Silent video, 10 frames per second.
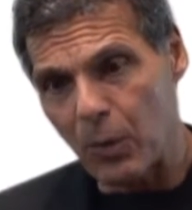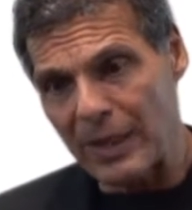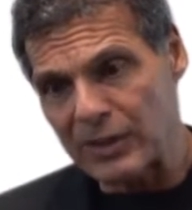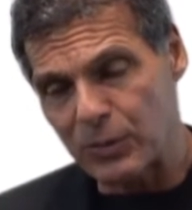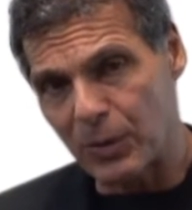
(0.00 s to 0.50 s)

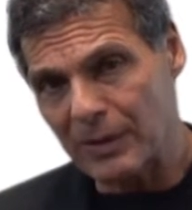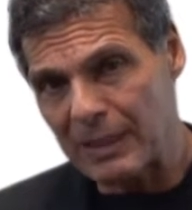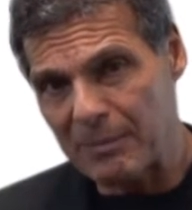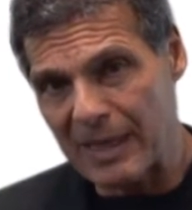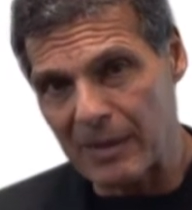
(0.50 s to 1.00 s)
when it's
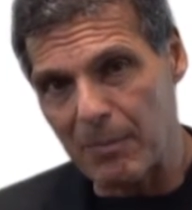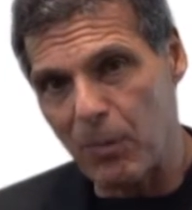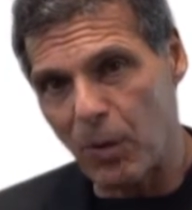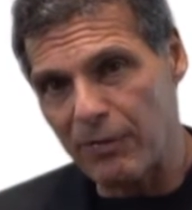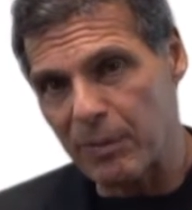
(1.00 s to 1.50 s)
working better,
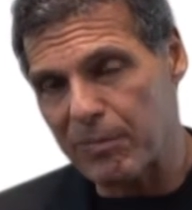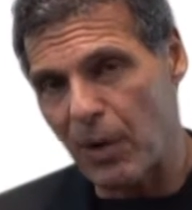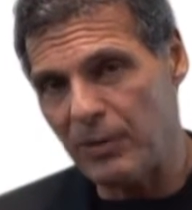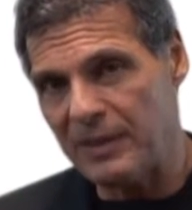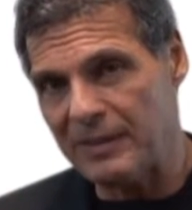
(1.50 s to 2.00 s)
more of the
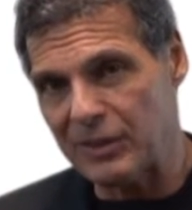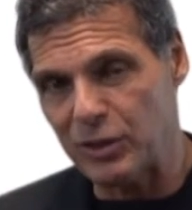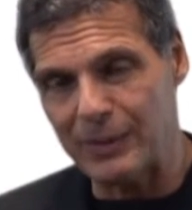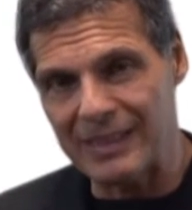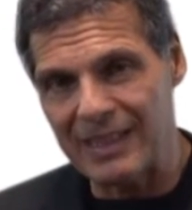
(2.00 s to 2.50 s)
protein
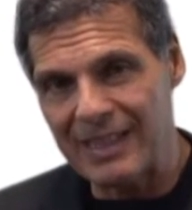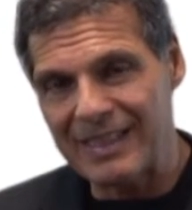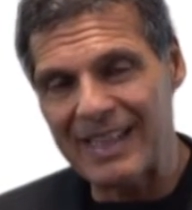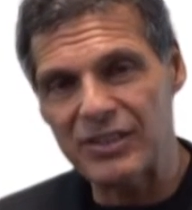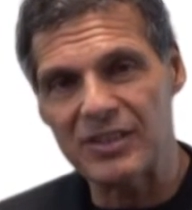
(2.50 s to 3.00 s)
that you eat
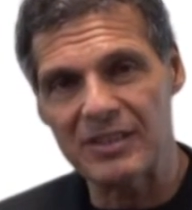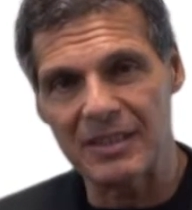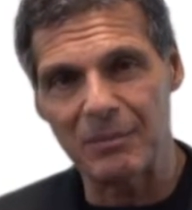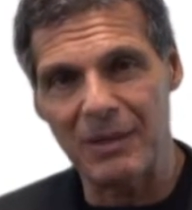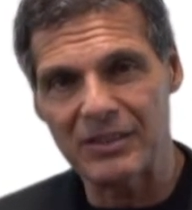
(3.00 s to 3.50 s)
gets
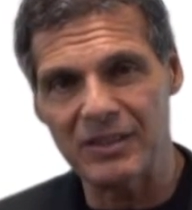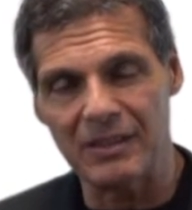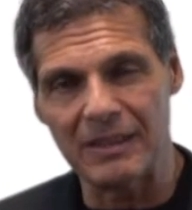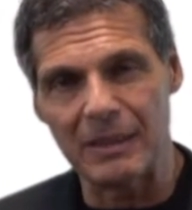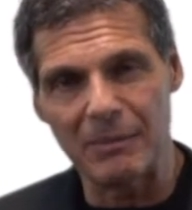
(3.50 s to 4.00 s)
into the
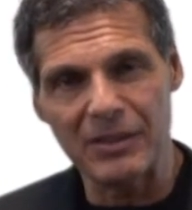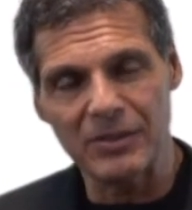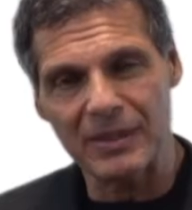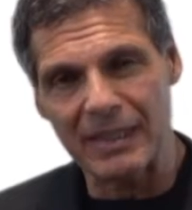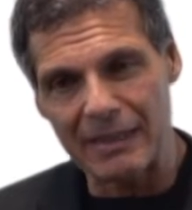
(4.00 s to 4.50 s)
muscle, and the
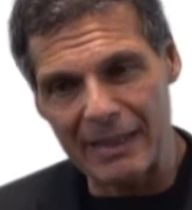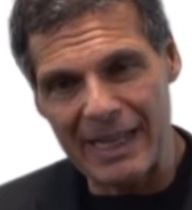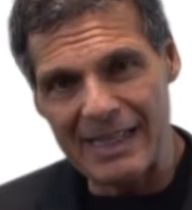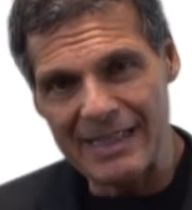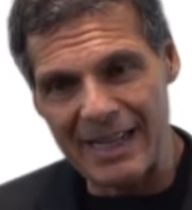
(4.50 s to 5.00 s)
muscle can
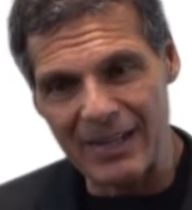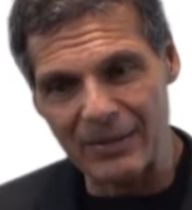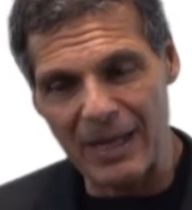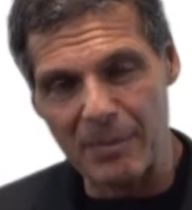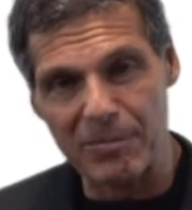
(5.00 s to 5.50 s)
lay
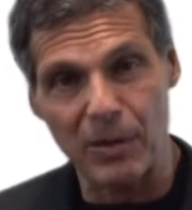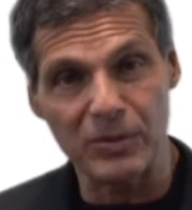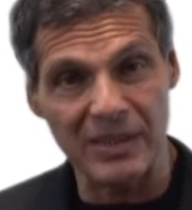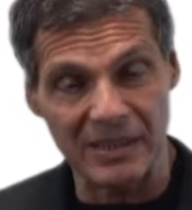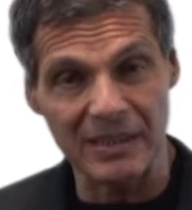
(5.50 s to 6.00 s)
down that
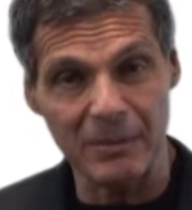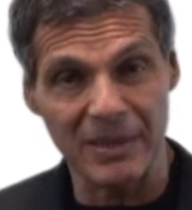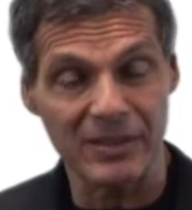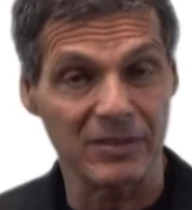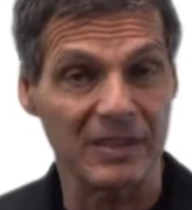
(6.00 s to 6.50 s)
protein in the
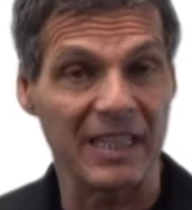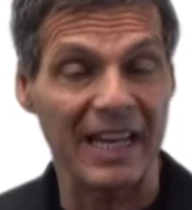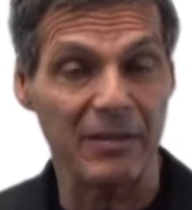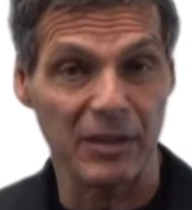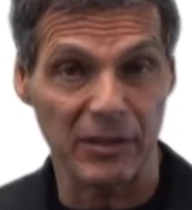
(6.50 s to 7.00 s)
muscle
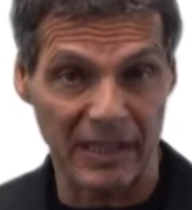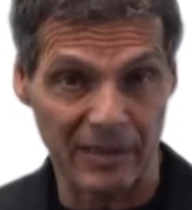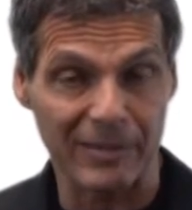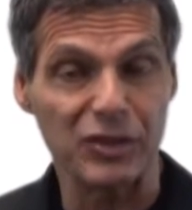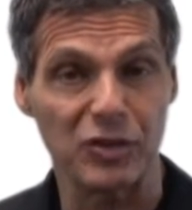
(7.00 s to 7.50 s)
to
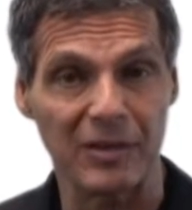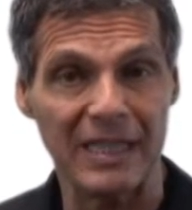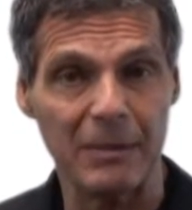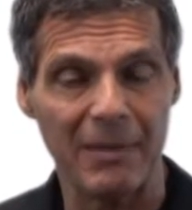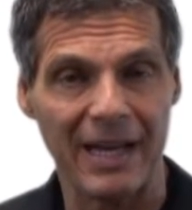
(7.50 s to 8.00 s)
increase your
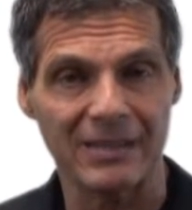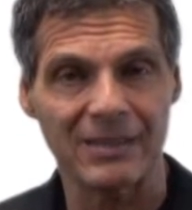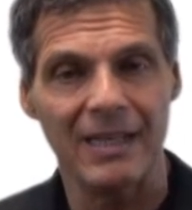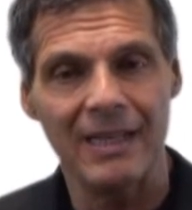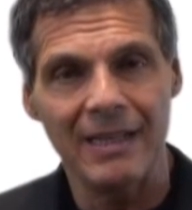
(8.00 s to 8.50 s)
lean
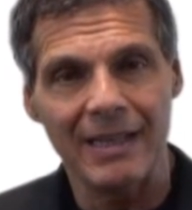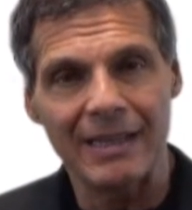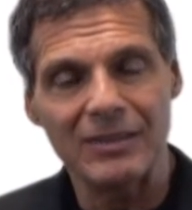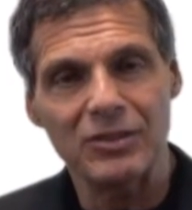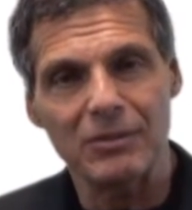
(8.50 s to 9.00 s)
mass,
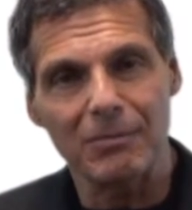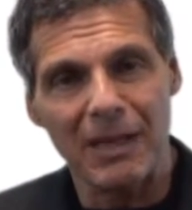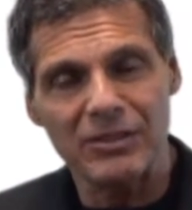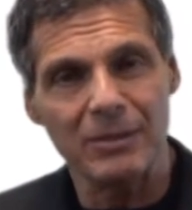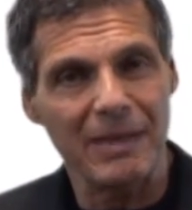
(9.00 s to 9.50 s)
and as your
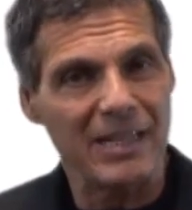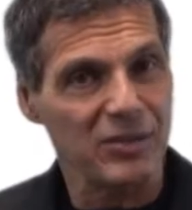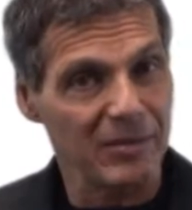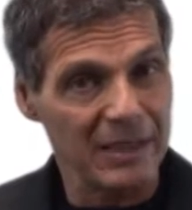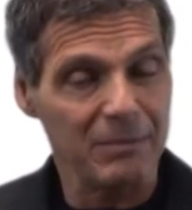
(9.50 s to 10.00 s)
muscle
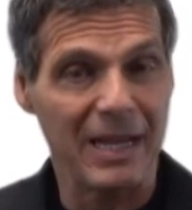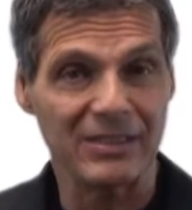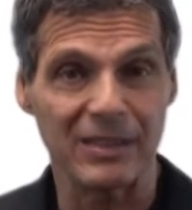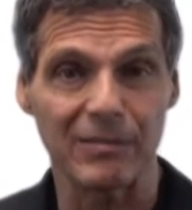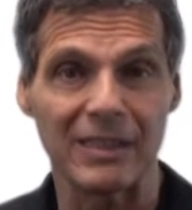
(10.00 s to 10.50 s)
mass or lean
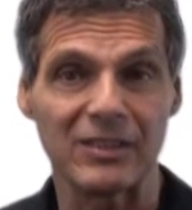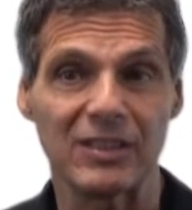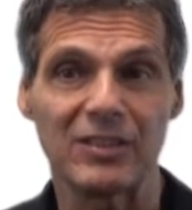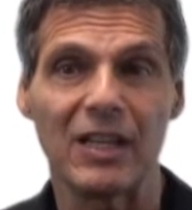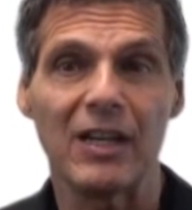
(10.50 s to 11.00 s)
mass
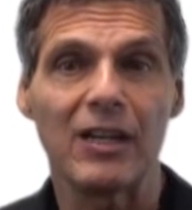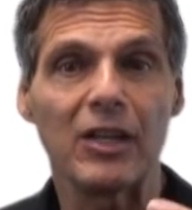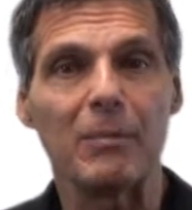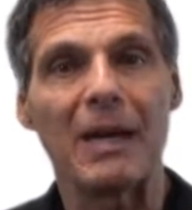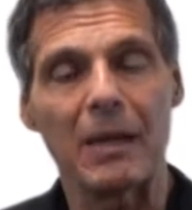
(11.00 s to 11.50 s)
increases,
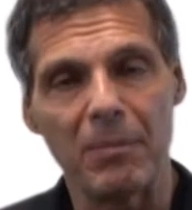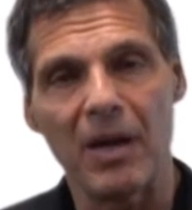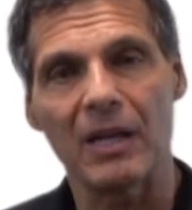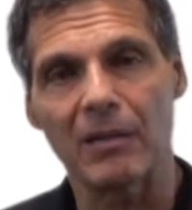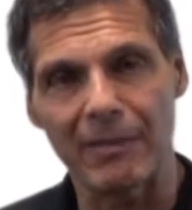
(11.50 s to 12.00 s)
your
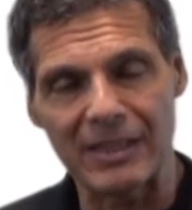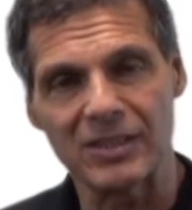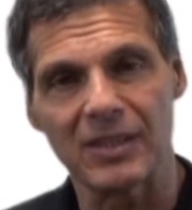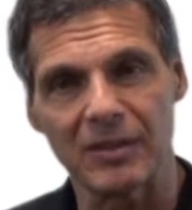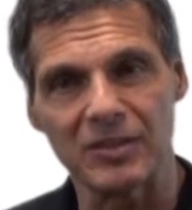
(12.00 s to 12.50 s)
metabolic rate
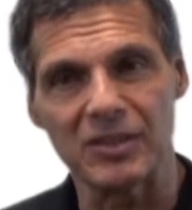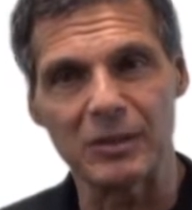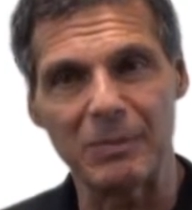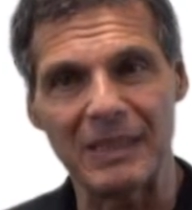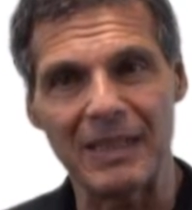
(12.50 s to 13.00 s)
starts to
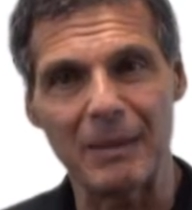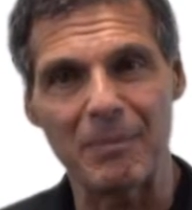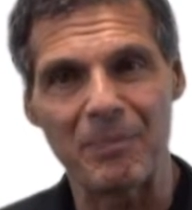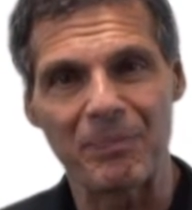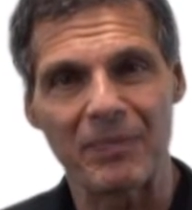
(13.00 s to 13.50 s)
speed up.